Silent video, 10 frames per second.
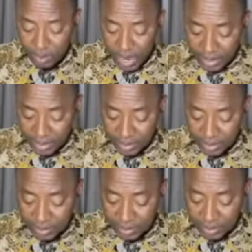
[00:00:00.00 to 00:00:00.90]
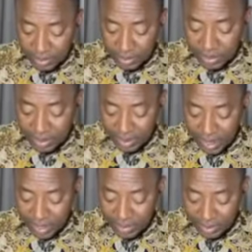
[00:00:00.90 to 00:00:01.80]
Lani, you donated
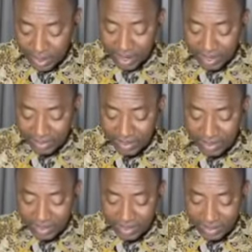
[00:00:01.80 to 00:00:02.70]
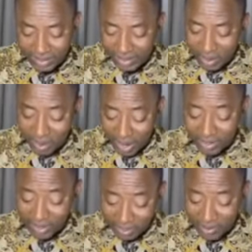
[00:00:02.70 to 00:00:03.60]
10,000 naira tonight. I think
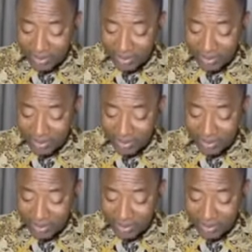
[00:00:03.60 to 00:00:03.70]
Lani